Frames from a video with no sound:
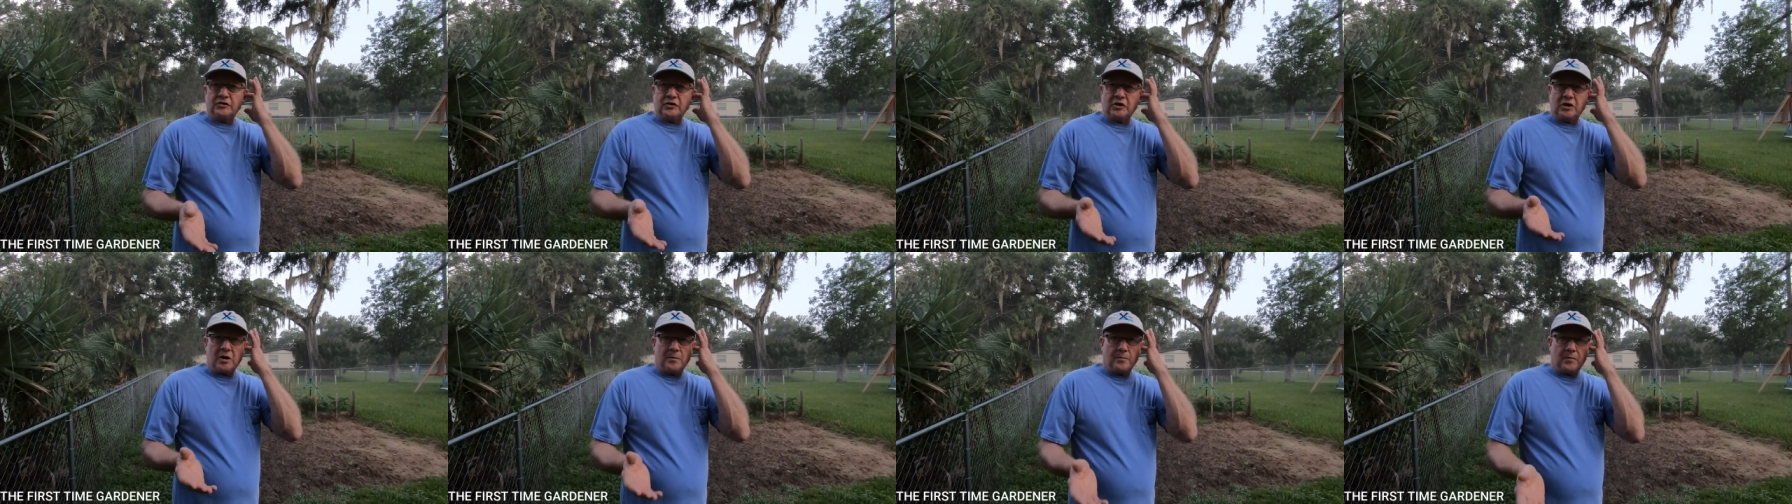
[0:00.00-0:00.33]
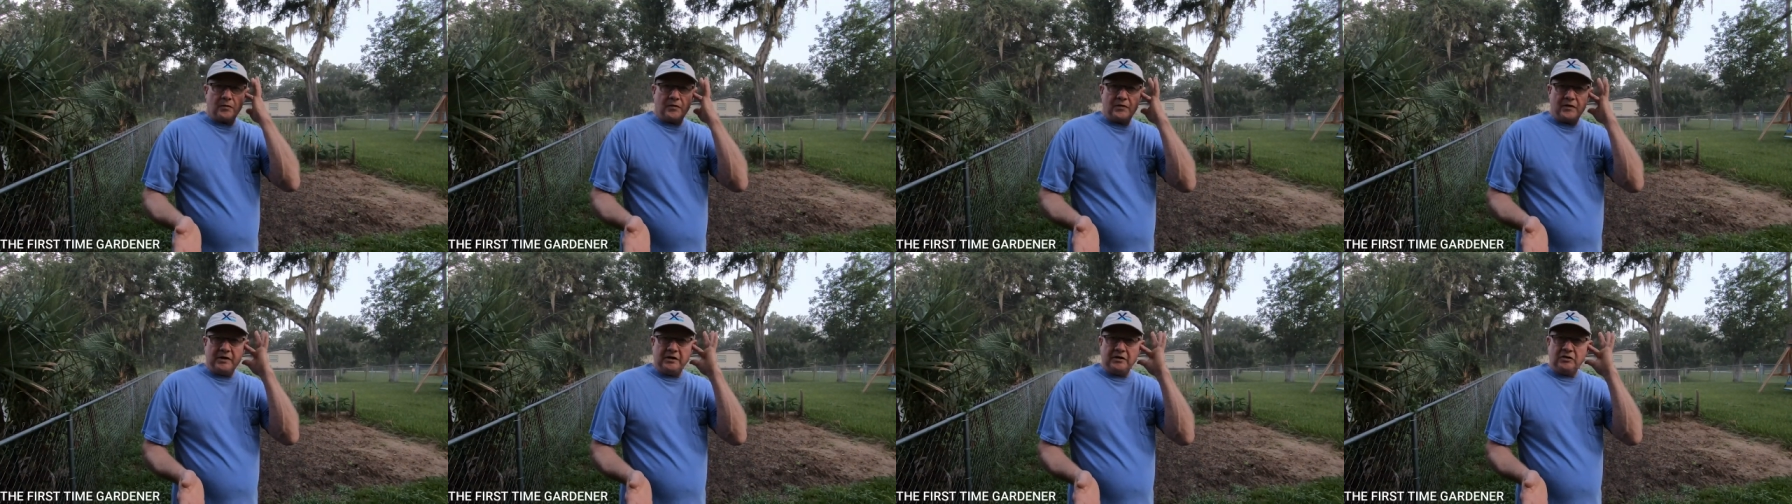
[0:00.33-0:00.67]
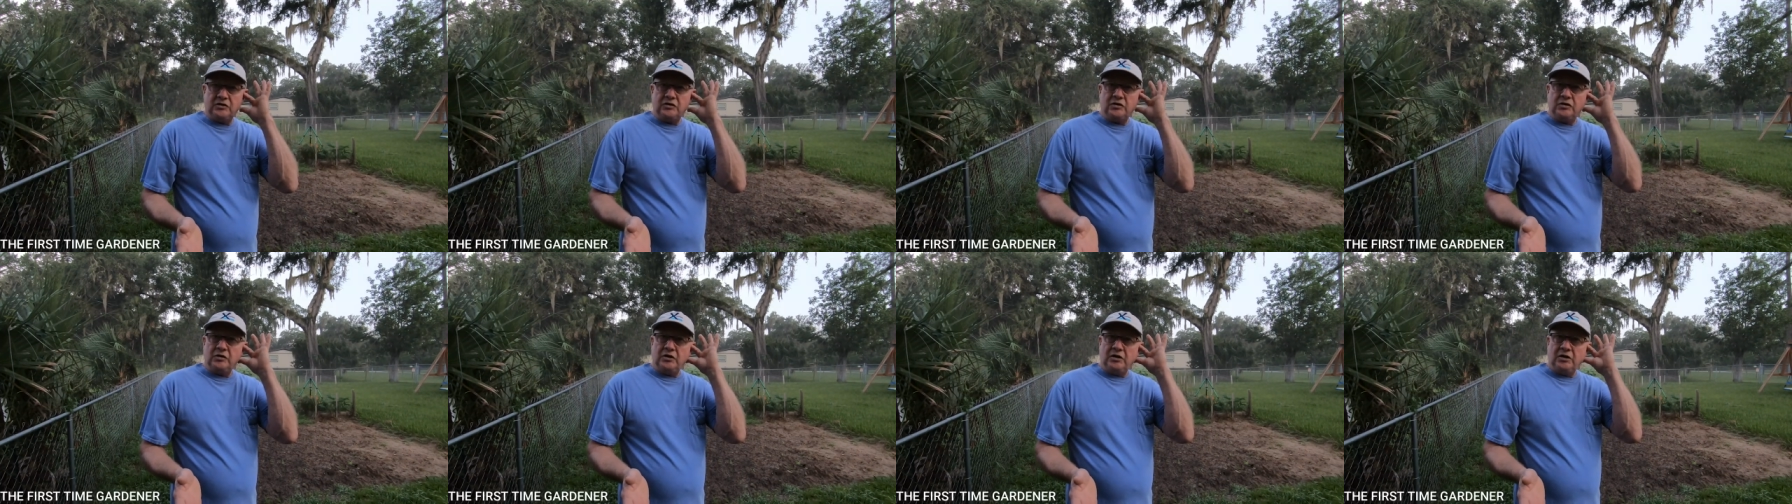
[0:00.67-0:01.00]
there's a couple
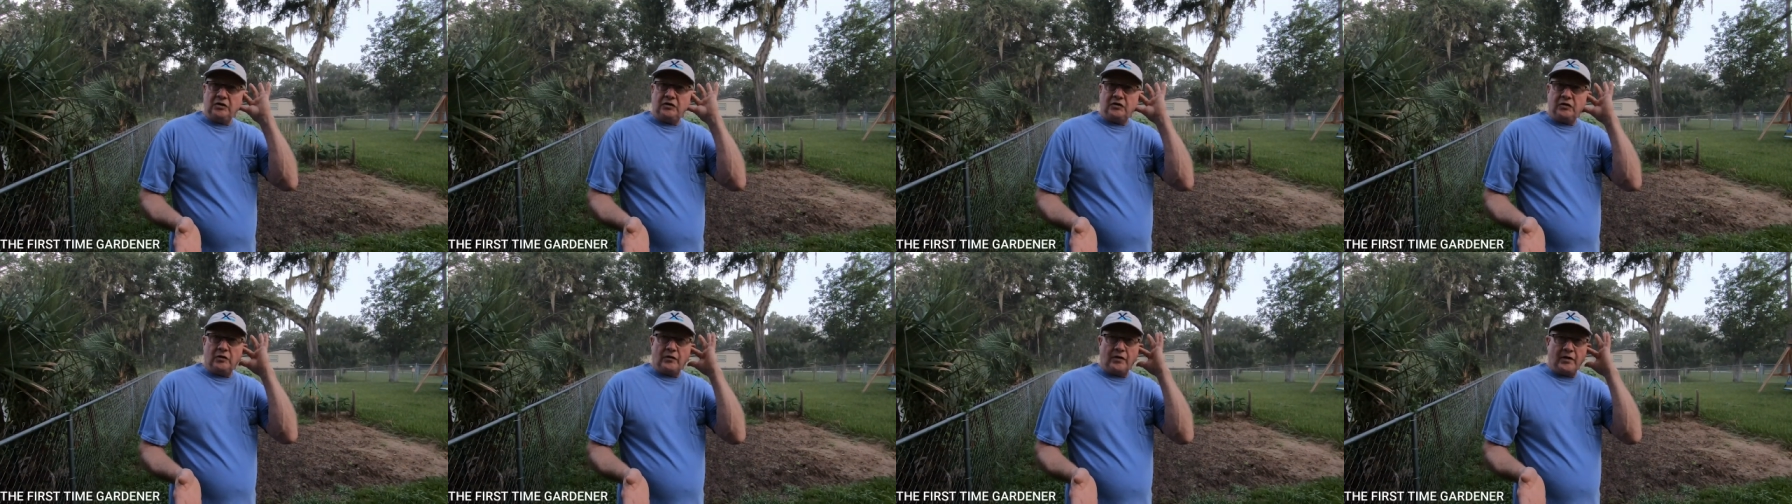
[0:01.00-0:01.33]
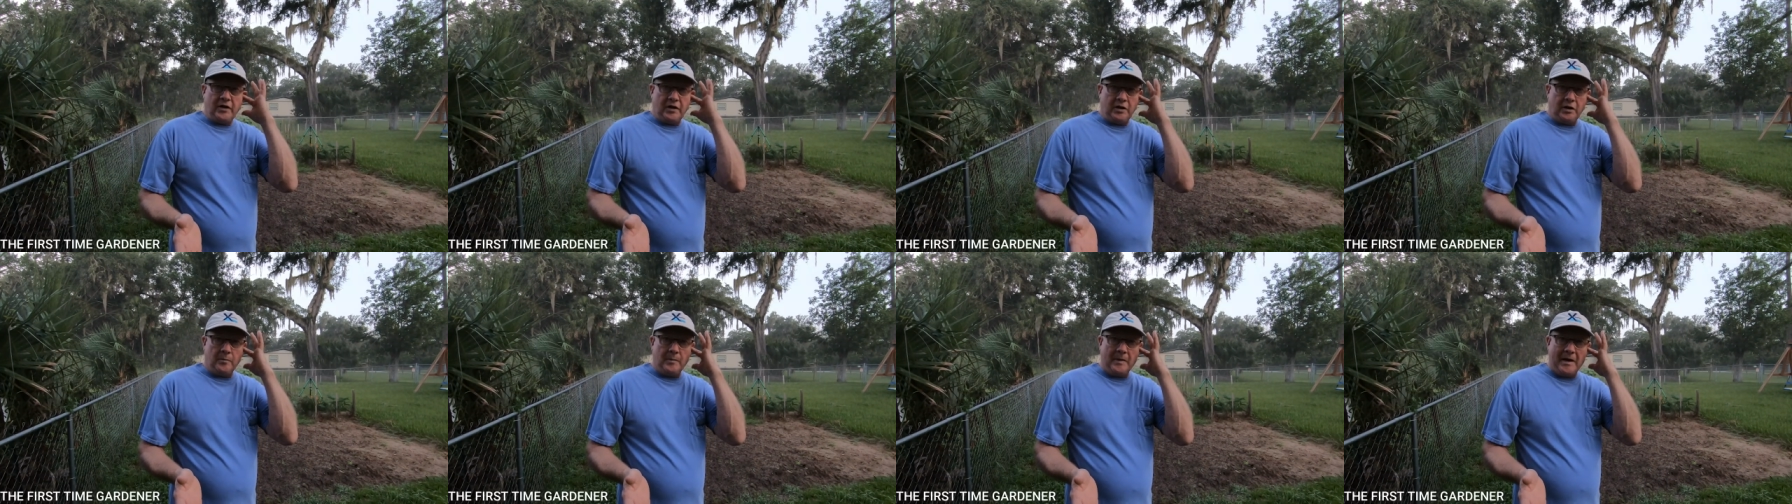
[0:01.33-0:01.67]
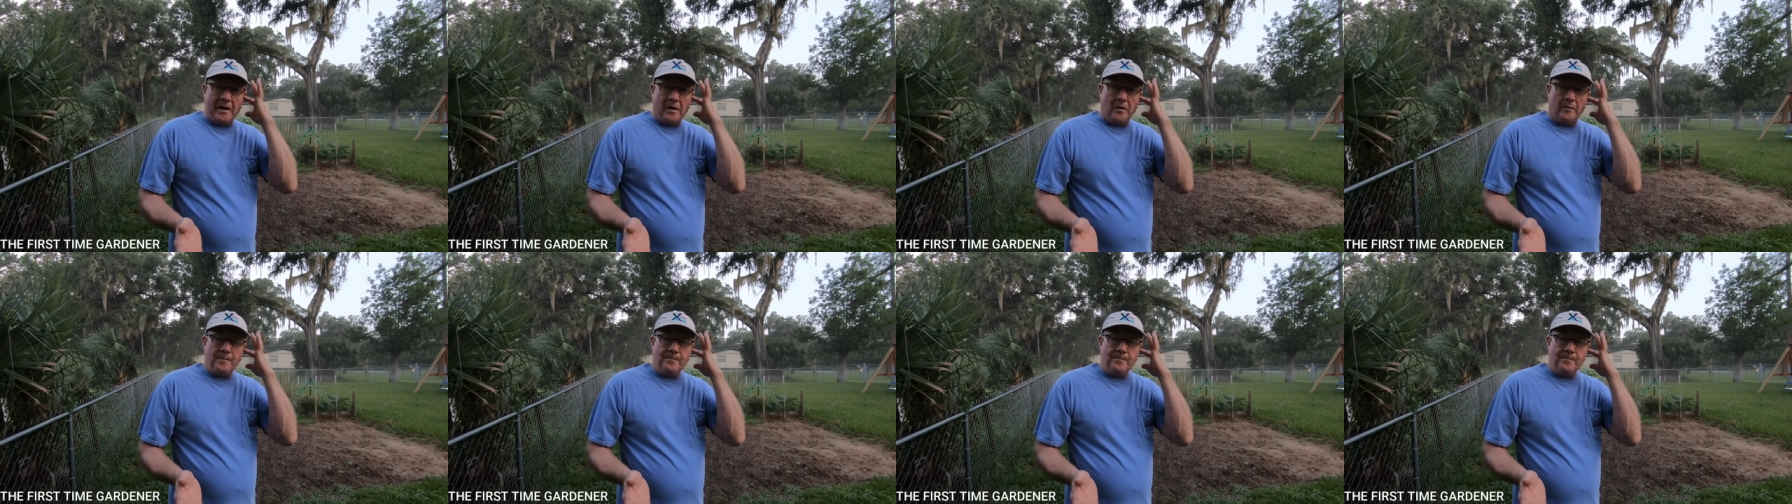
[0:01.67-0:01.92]
things you need to think about.